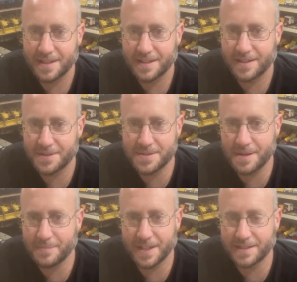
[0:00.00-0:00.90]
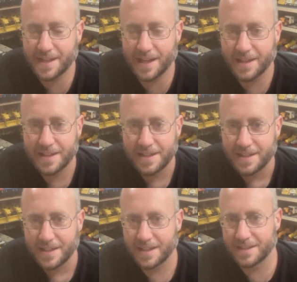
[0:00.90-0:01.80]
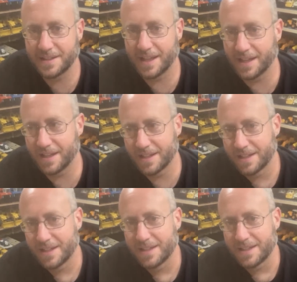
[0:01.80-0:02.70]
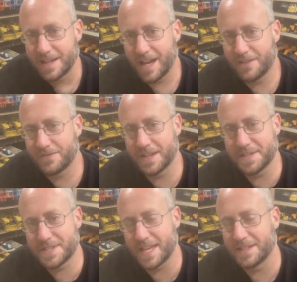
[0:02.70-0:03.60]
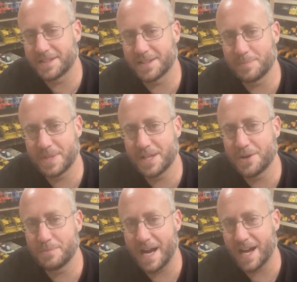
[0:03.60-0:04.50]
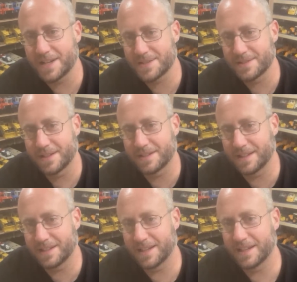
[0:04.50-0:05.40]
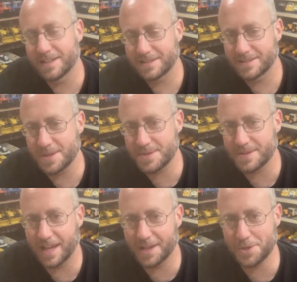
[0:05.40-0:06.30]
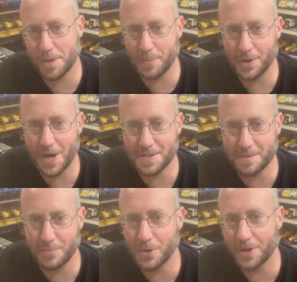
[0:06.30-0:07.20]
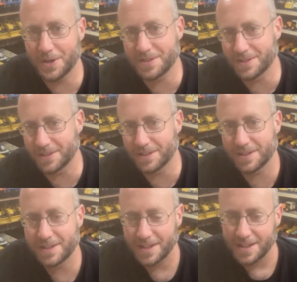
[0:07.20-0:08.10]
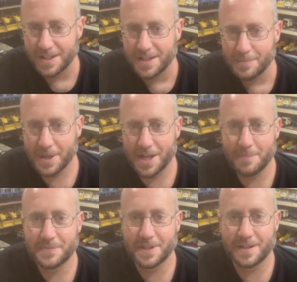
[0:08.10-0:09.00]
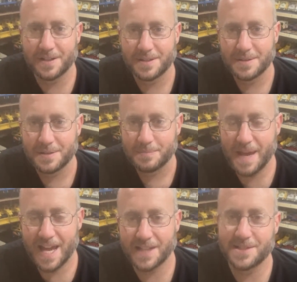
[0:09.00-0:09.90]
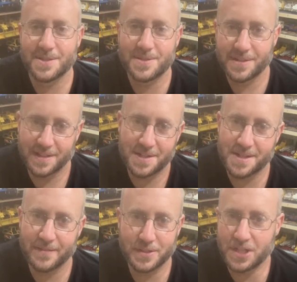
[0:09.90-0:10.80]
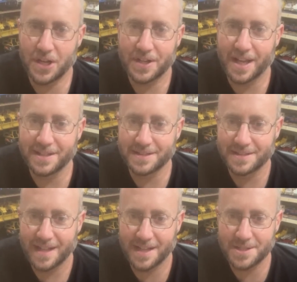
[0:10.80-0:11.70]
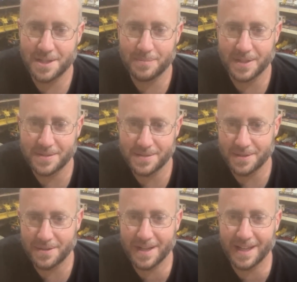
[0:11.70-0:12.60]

or something like that, and they have things sent to the PO box, and then they just take a trip across the border to pick up their packages, and they save a ton on shipping. So